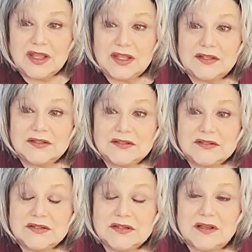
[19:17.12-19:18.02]

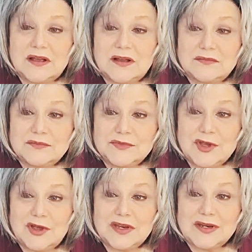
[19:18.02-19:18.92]
and
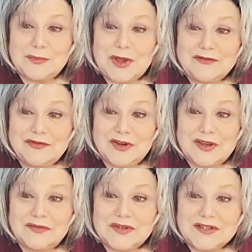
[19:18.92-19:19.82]
talking about
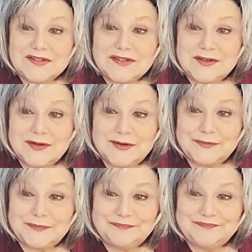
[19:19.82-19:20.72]
forgiveness.
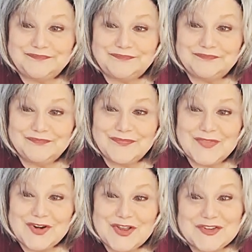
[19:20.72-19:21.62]
So
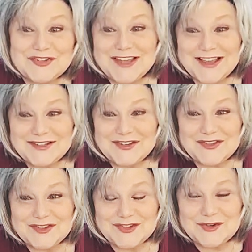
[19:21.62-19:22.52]
there are other sides of
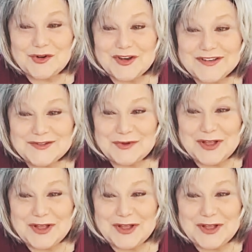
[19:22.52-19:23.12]
the story as